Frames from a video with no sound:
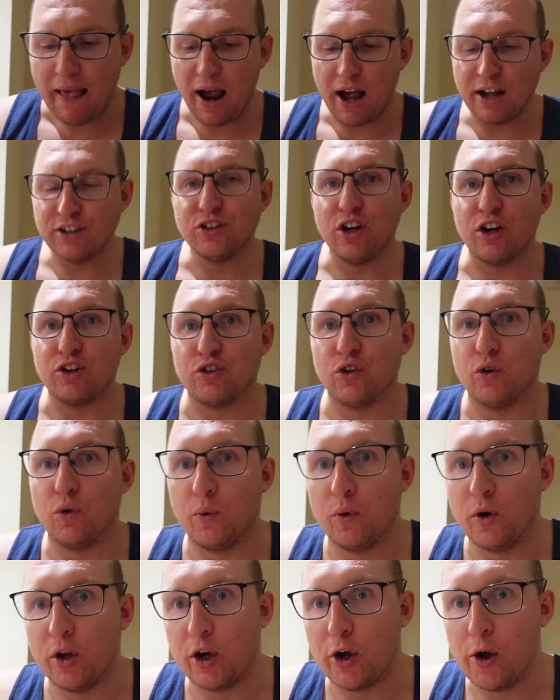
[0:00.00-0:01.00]
That's actually
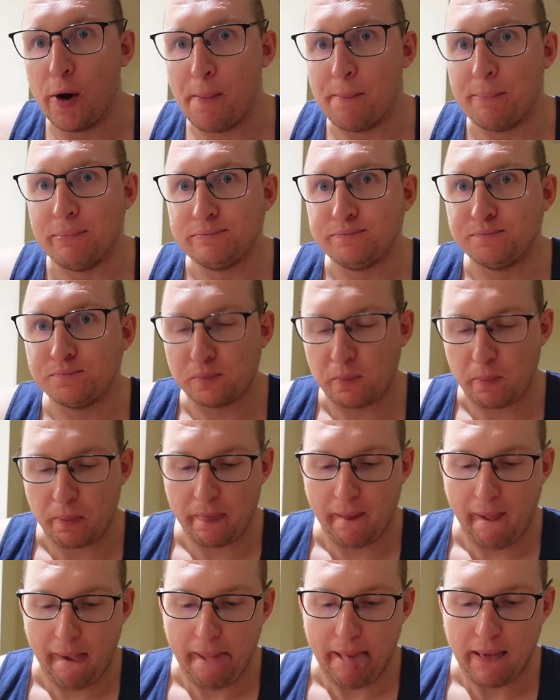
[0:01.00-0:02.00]
really good.
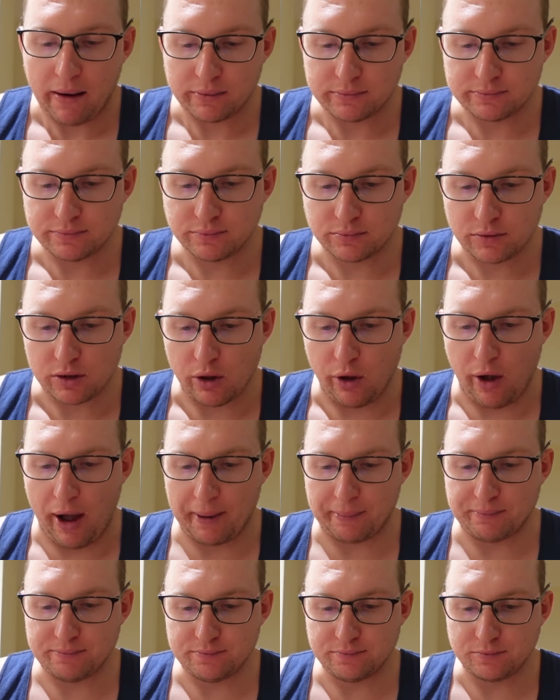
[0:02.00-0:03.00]

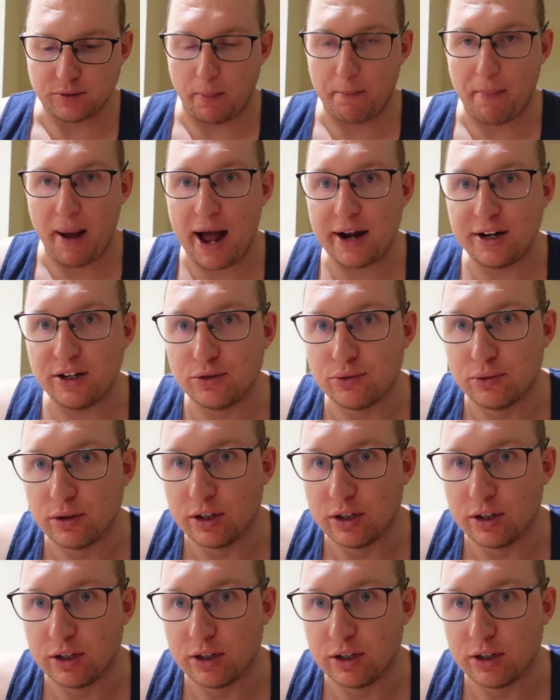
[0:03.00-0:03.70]
Like, the patty's